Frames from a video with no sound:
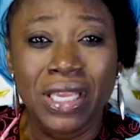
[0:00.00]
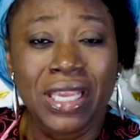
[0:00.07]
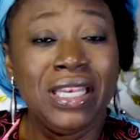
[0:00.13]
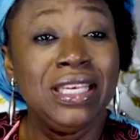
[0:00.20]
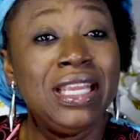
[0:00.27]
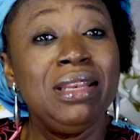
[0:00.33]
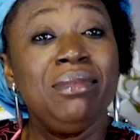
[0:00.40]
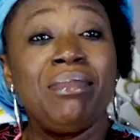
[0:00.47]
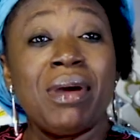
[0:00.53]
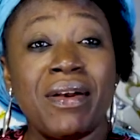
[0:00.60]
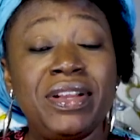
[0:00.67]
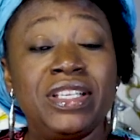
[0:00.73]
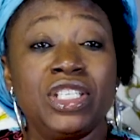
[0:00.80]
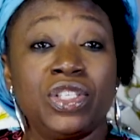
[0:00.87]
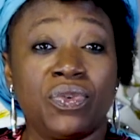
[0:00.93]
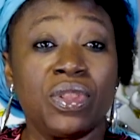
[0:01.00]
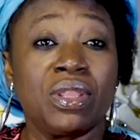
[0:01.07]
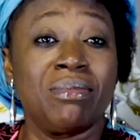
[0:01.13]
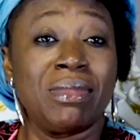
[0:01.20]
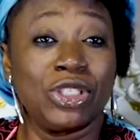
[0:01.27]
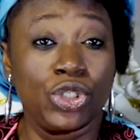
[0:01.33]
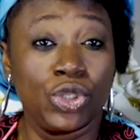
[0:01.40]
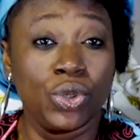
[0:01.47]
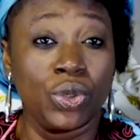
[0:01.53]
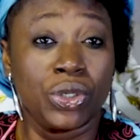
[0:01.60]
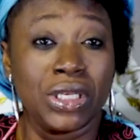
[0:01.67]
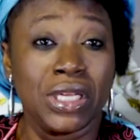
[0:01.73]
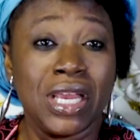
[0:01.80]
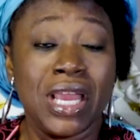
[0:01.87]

Indeed, marriage is for the mature,